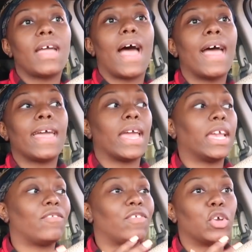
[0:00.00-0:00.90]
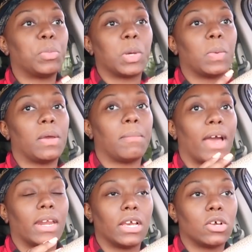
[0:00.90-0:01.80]
I hate filming with
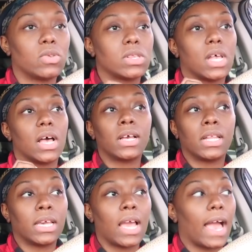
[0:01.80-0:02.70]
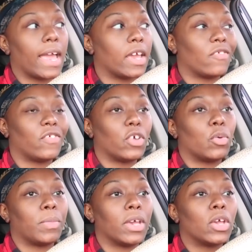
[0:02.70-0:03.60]
my nails ugly. I hate
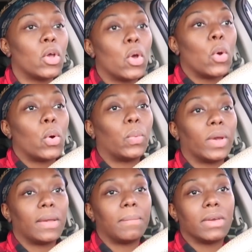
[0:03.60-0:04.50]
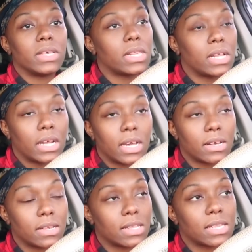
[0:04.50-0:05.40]
filming with missing
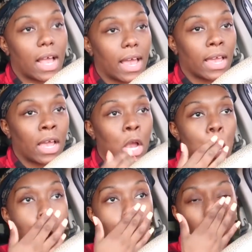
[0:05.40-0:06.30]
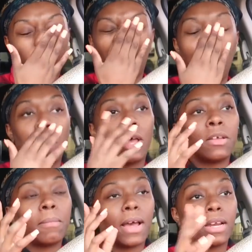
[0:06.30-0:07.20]
nails. Like, I'd
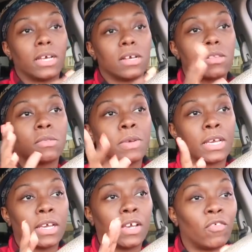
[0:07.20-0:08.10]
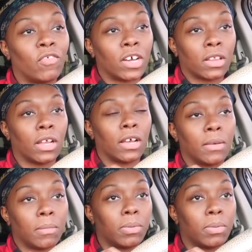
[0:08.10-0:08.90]
rather my nails be fucked up,